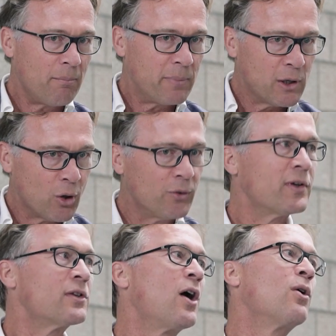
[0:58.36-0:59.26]
beyond
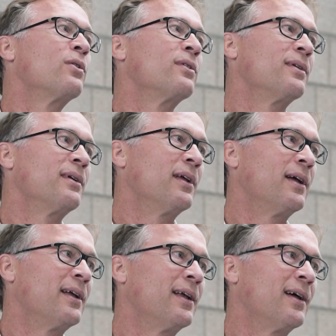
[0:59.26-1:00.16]
his own
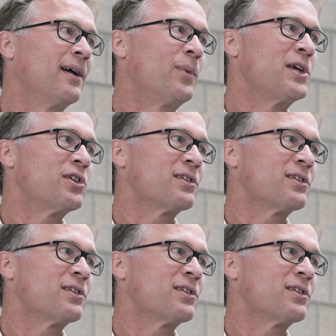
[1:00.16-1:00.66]
wishes.